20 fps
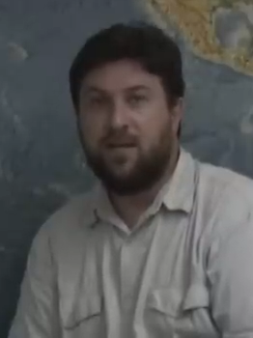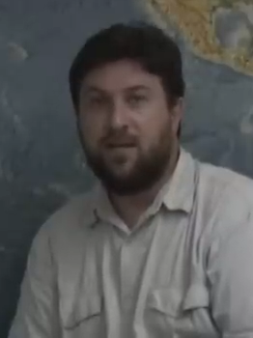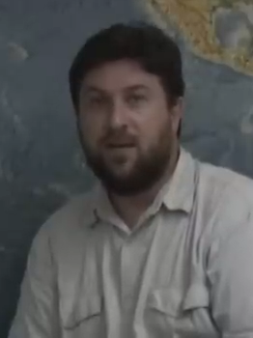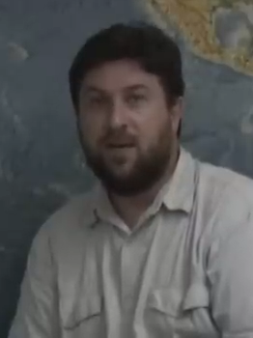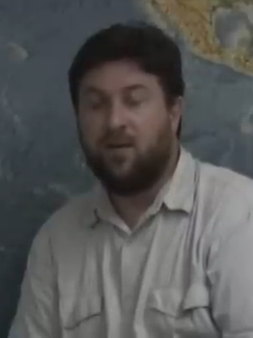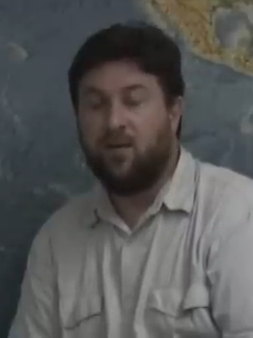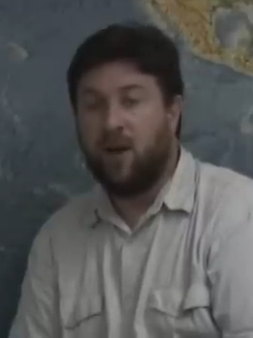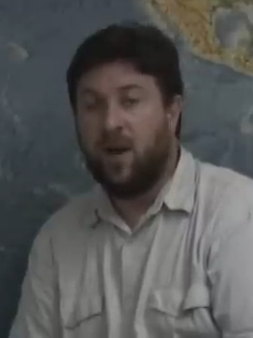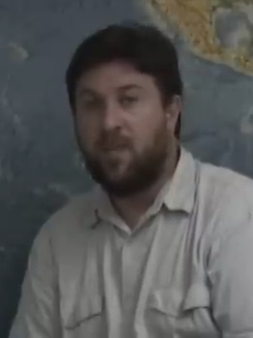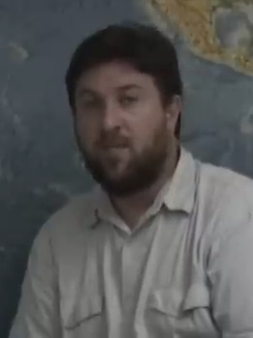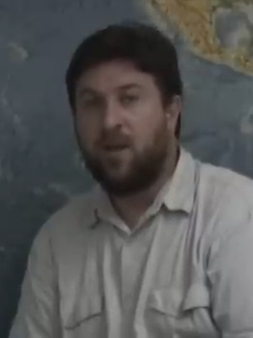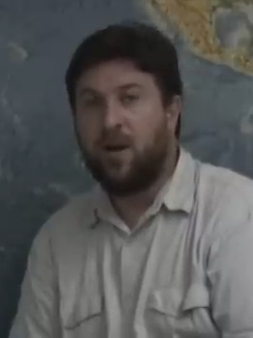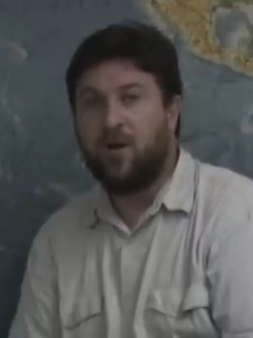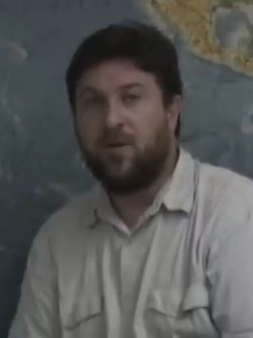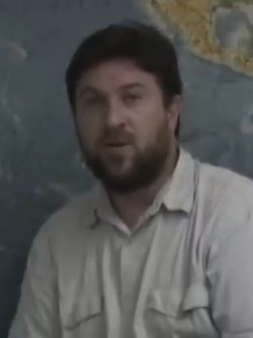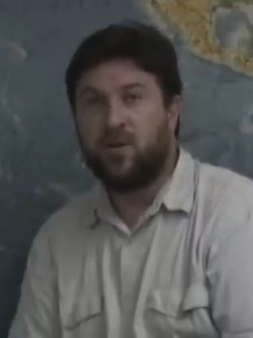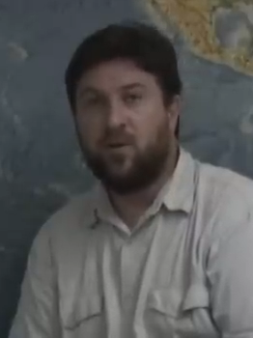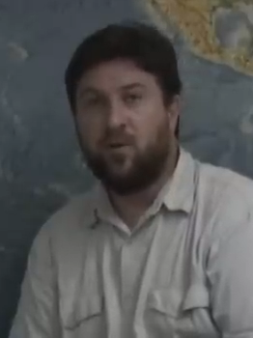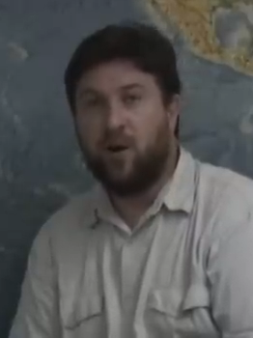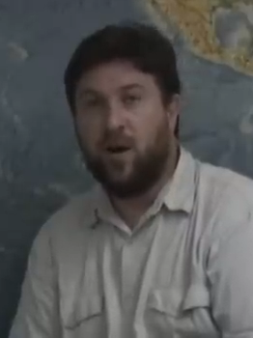their
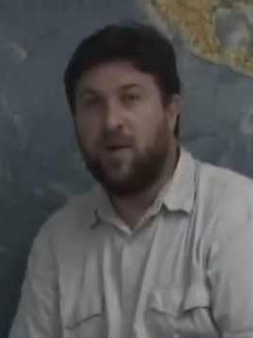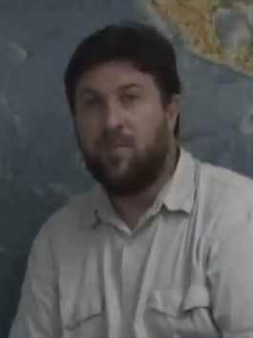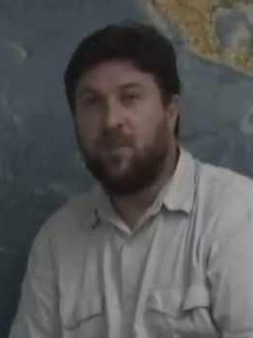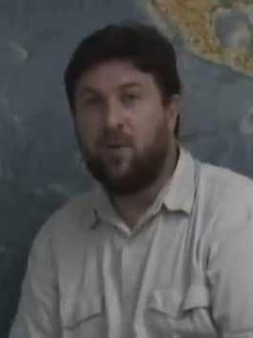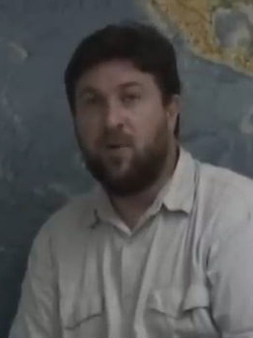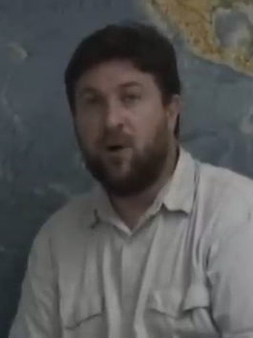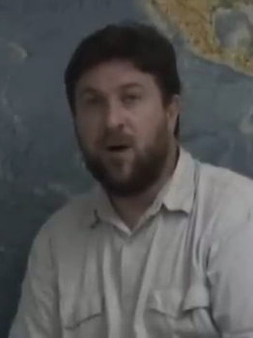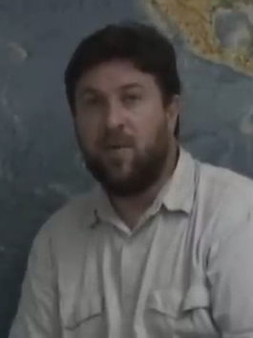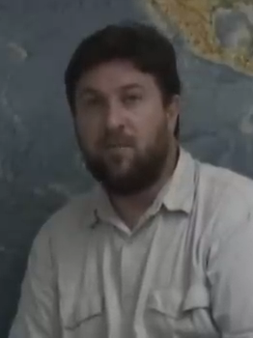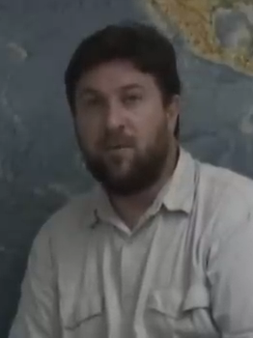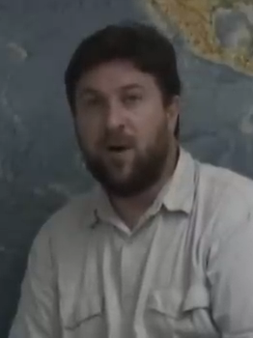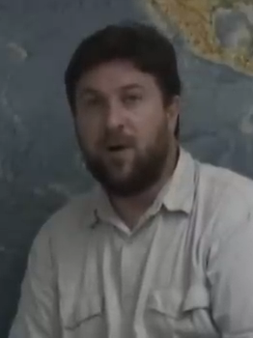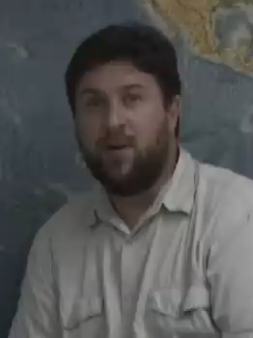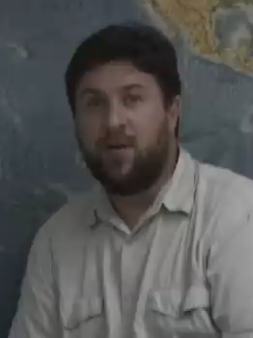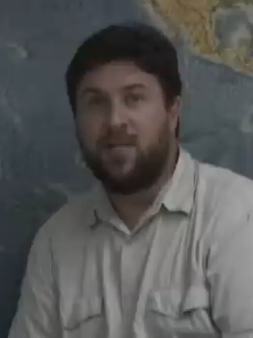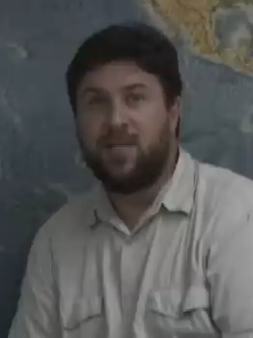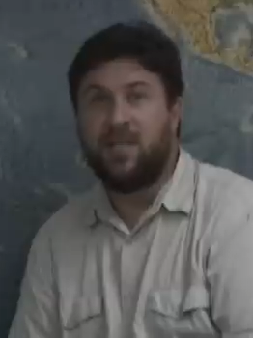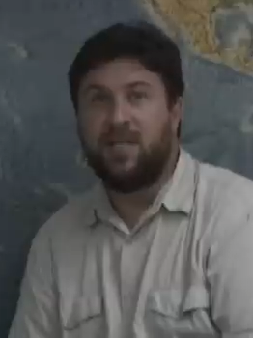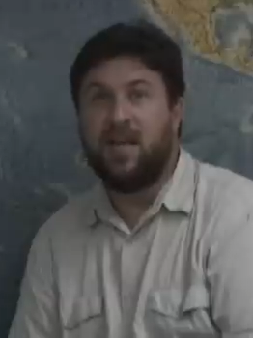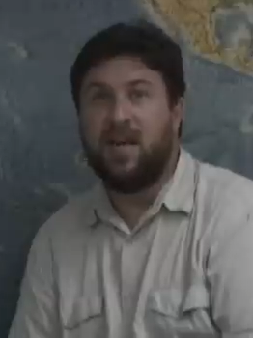grandparents or
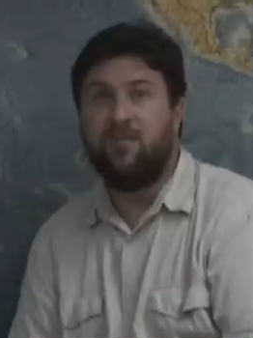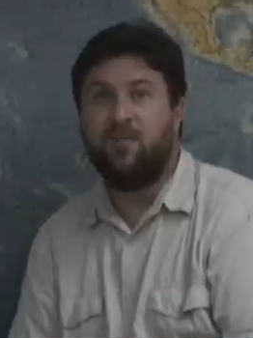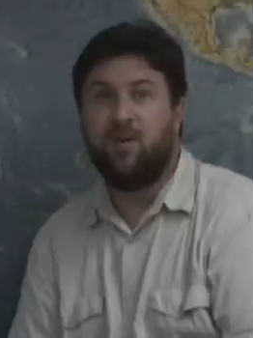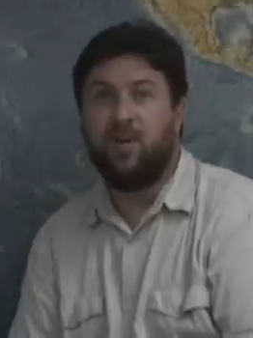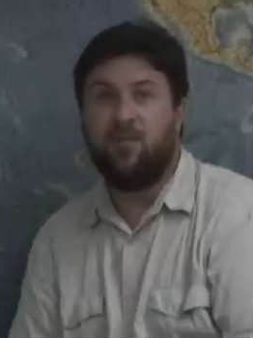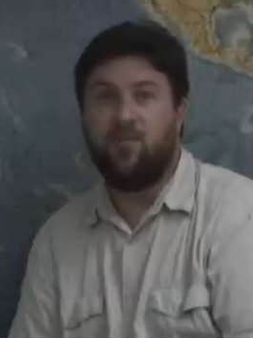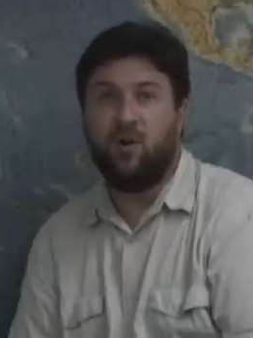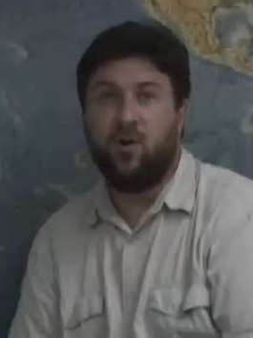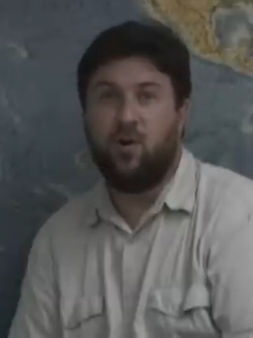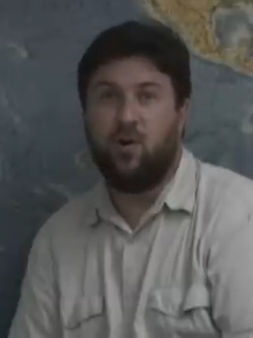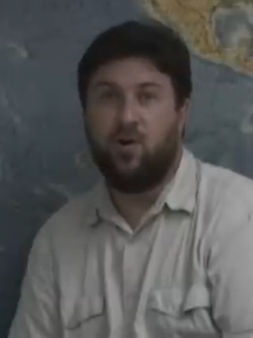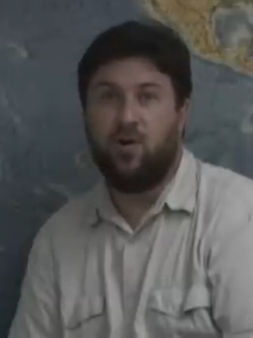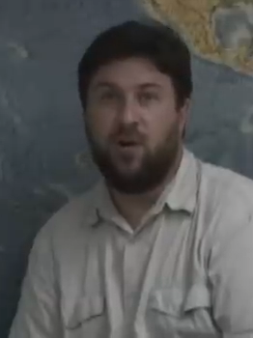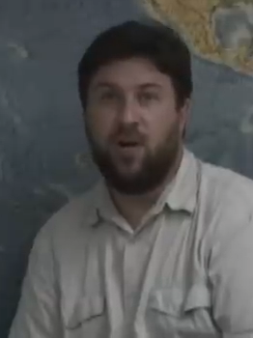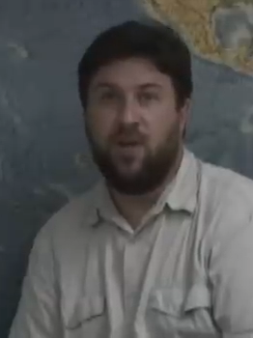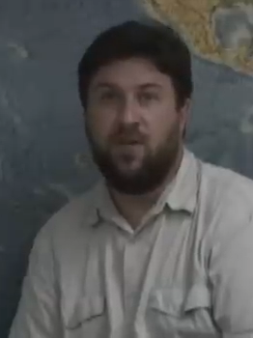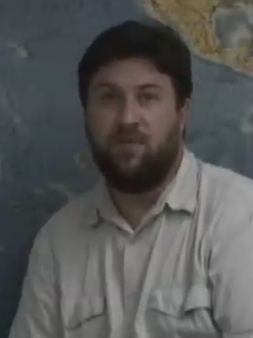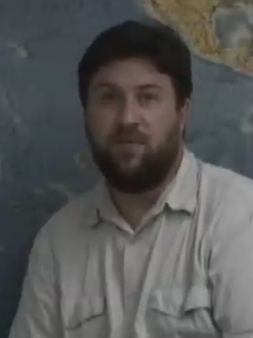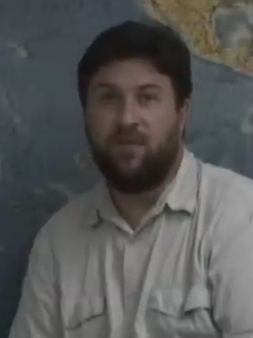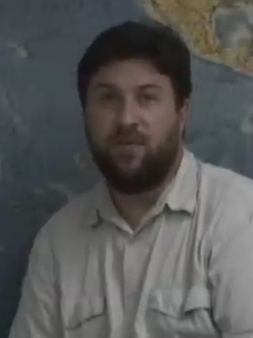great-grandparents had never even heard
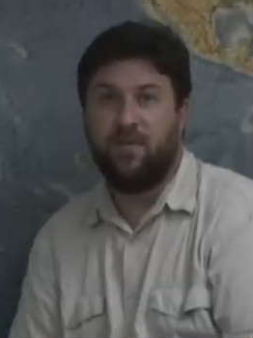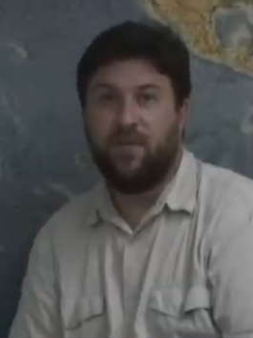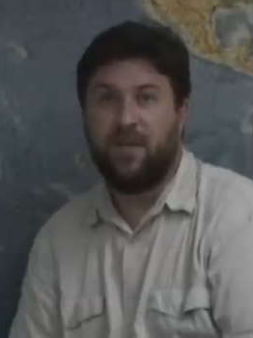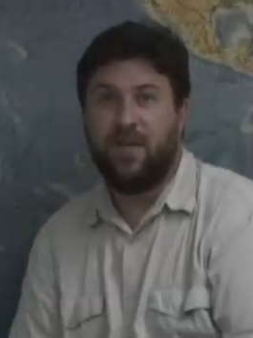of.